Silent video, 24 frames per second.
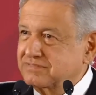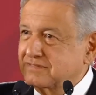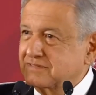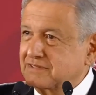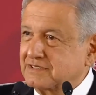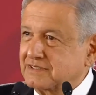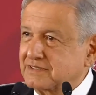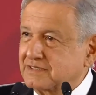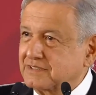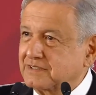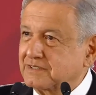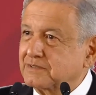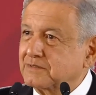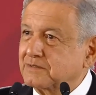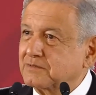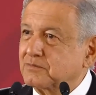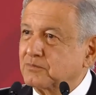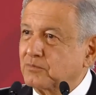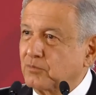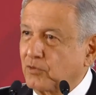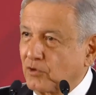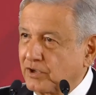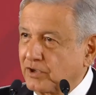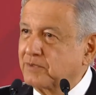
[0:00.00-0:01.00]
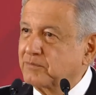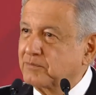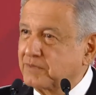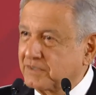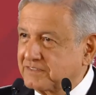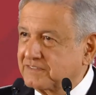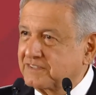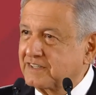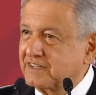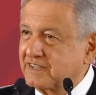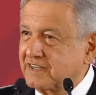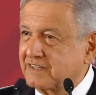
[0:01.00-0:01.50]
So that's why
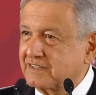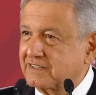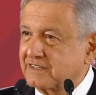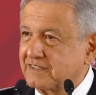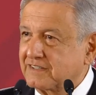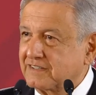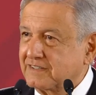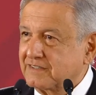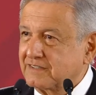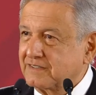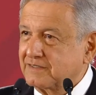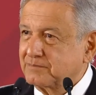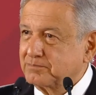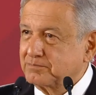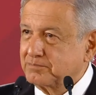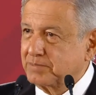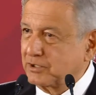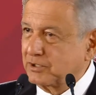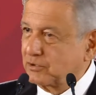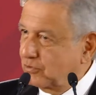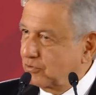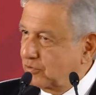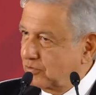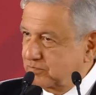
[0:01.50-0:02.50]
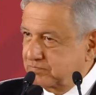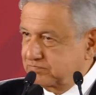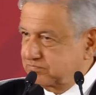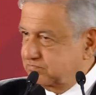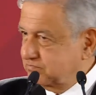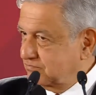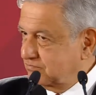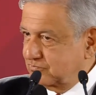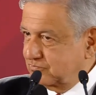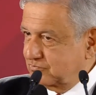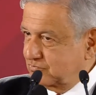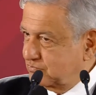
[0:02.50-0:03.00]
I'm going to
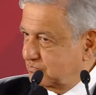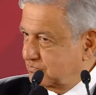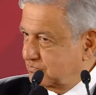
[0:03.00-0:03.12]
investigate it.